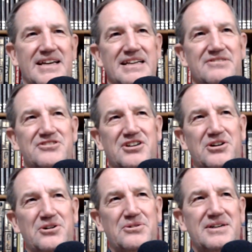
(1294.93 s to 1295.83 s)
And
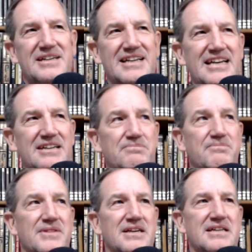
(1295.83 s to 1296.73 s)
so, again,
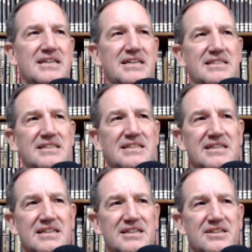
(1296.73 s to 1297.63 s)

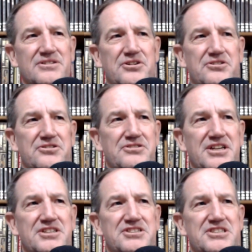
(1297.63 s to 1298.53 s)
do your due
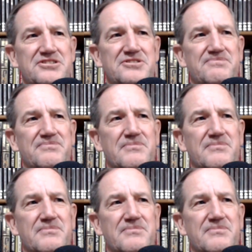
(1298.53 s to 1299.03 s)
diligence,